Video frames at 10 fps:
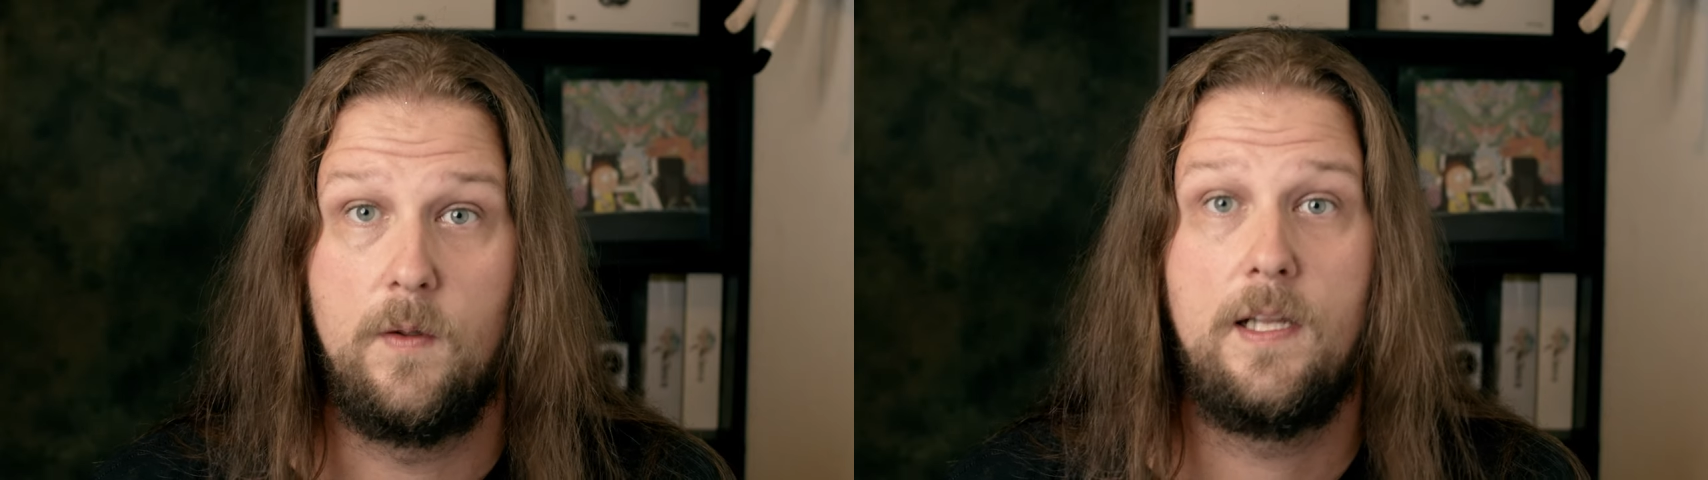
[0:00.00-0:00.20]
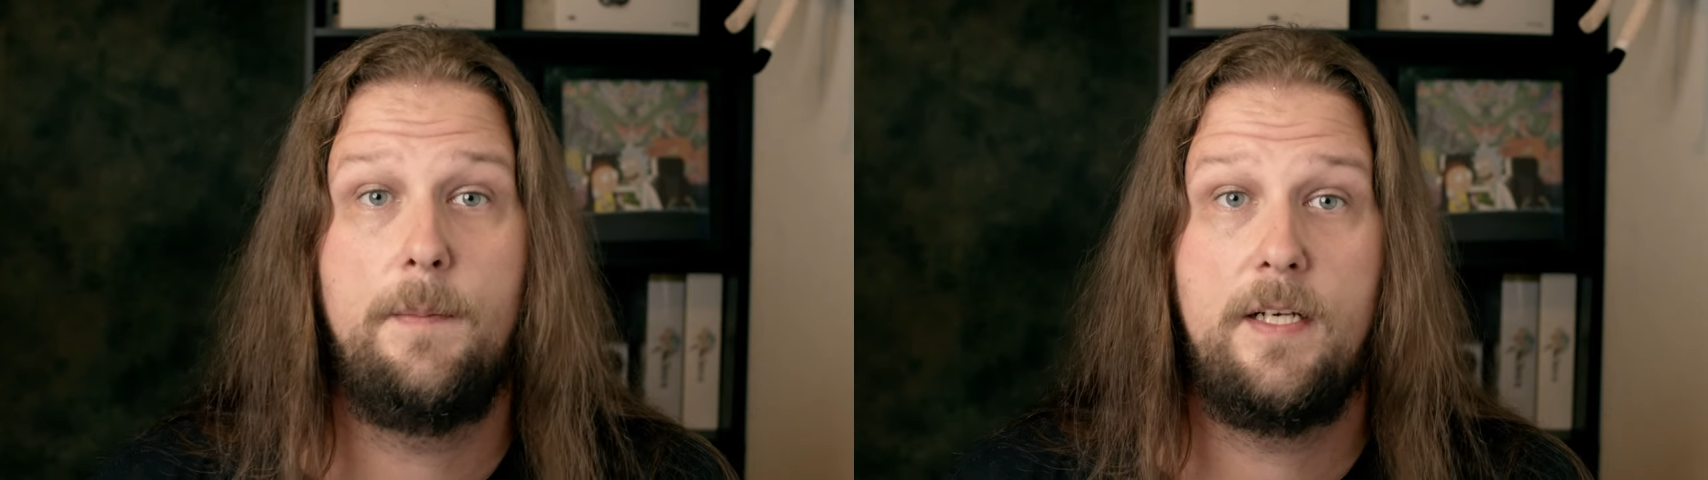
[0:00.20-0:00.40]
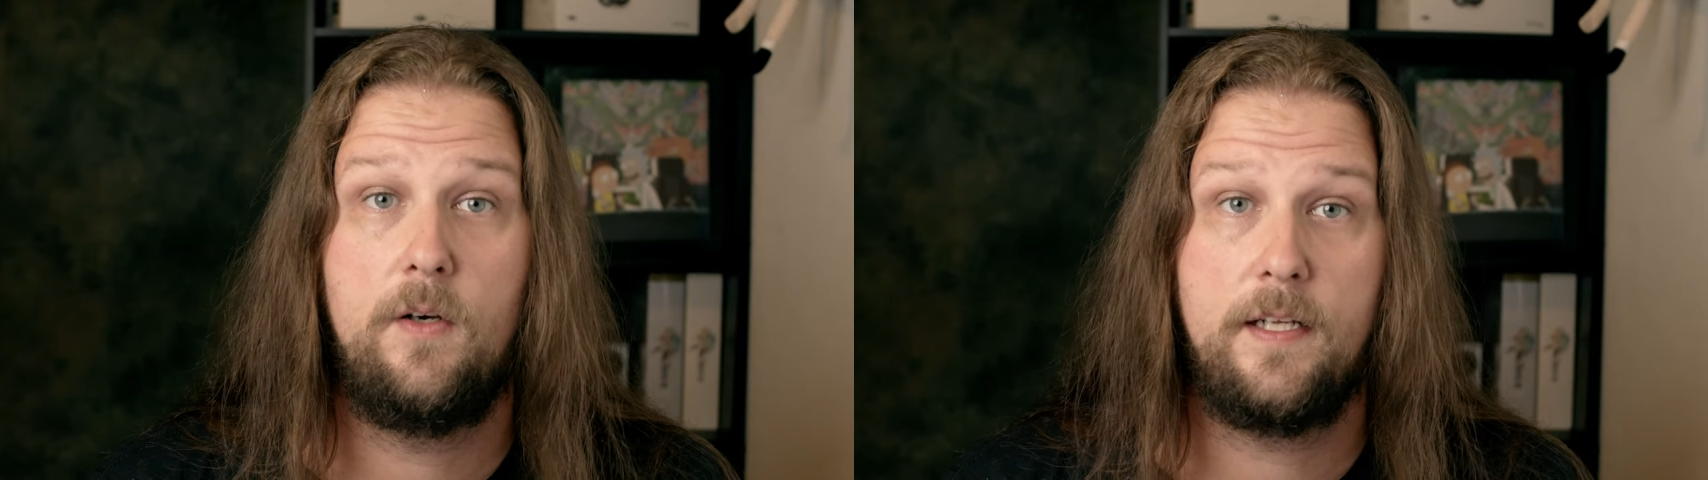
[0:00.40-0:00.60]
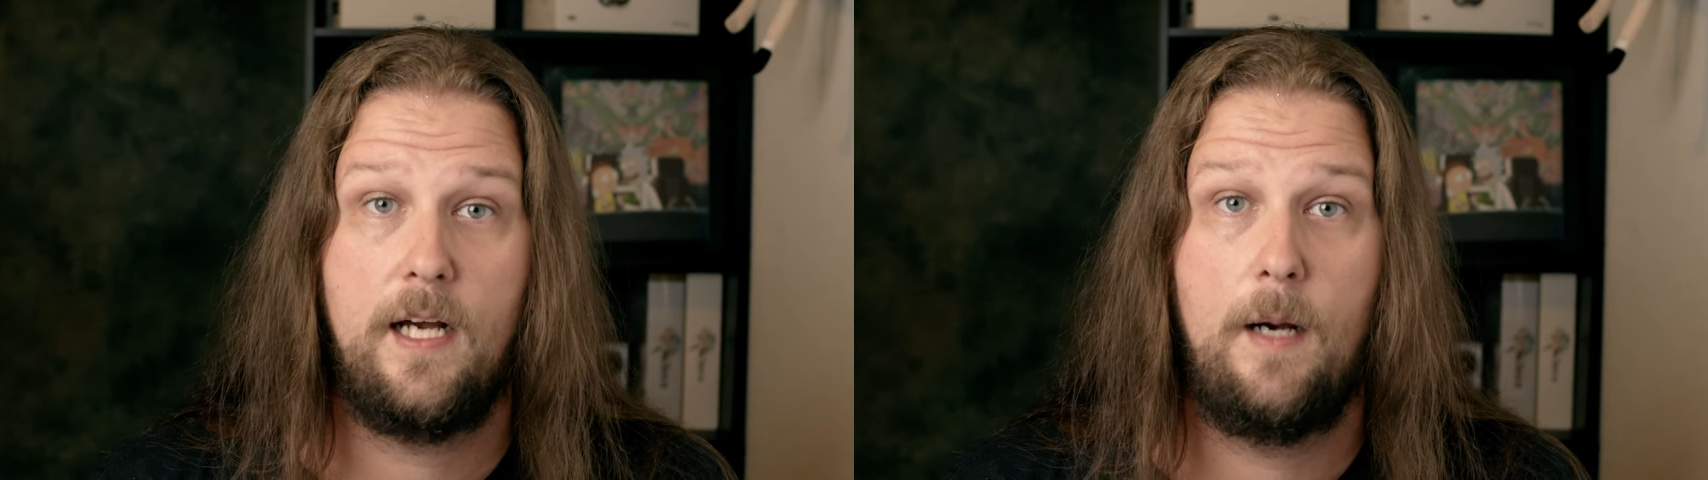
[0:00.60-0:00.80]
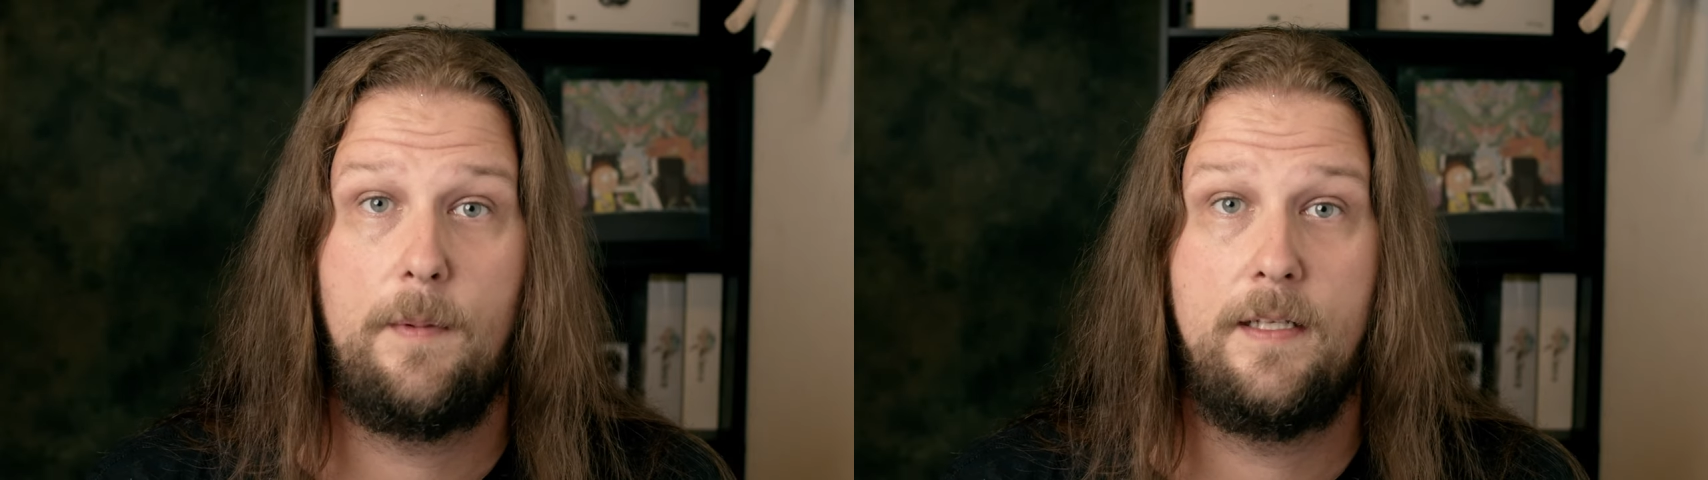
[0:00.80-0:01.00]
Let me know in the
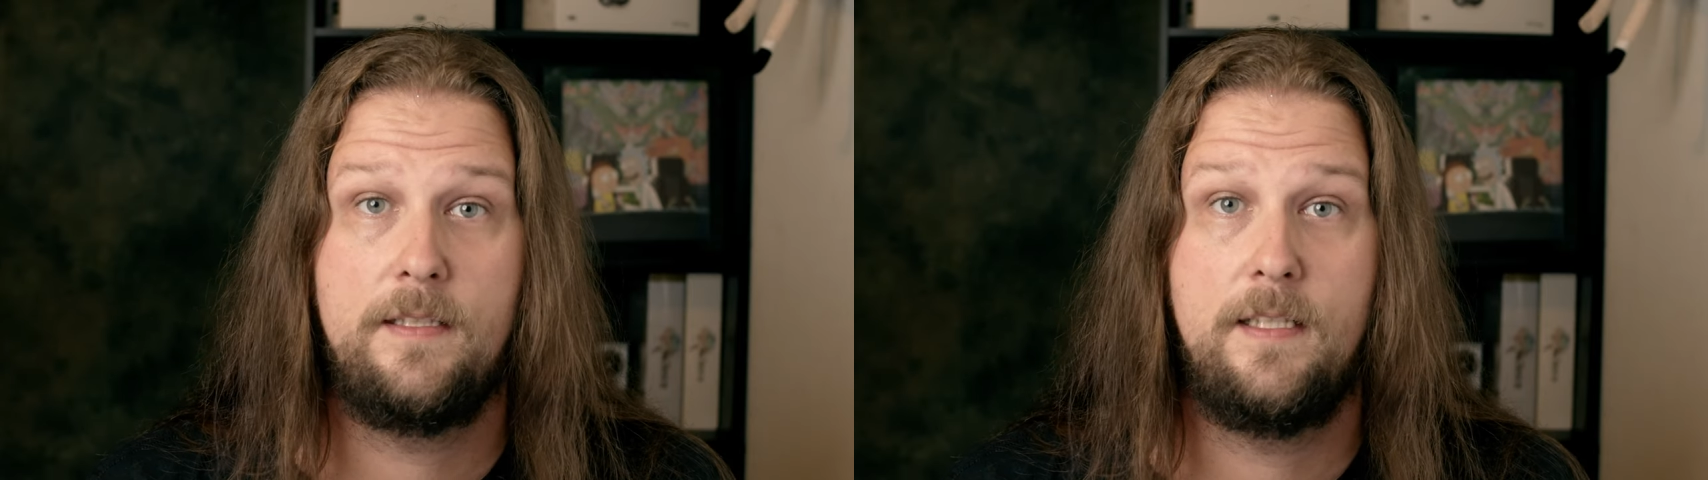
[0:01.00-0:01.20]
comments